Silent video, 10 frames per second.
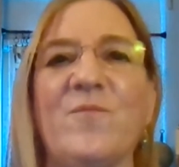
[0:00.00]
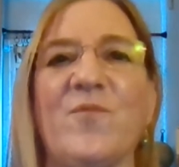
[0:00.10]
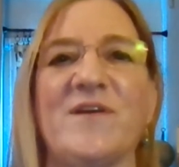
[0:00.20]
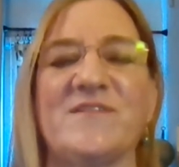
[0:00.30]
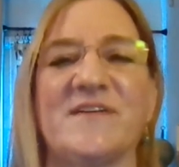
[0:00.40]
for
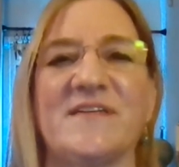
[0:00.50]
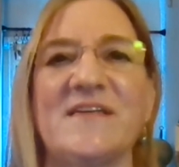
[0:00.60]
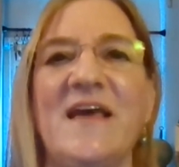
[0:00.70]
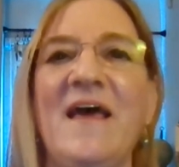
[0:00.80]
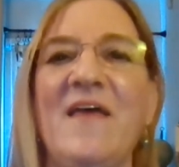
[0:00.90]
president
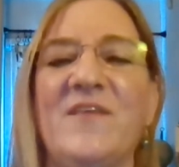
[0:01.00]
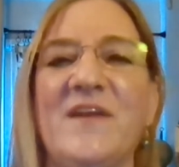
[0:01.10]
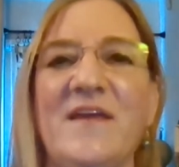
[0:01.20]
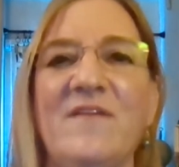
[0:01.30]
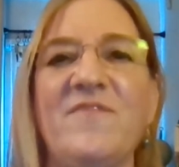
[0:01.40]

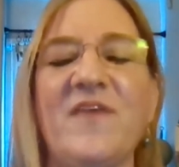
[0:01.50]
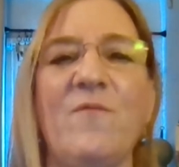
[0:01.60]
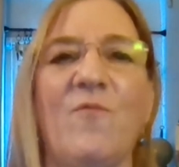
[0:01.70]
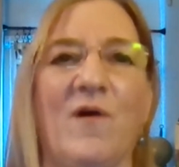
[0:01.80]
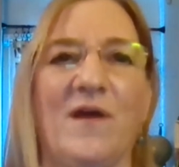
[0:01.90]
that if
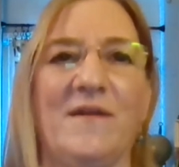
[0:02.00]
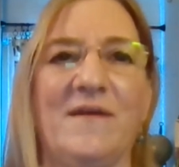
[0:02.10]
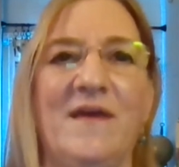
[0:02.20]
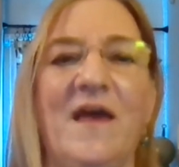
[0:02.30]
they won,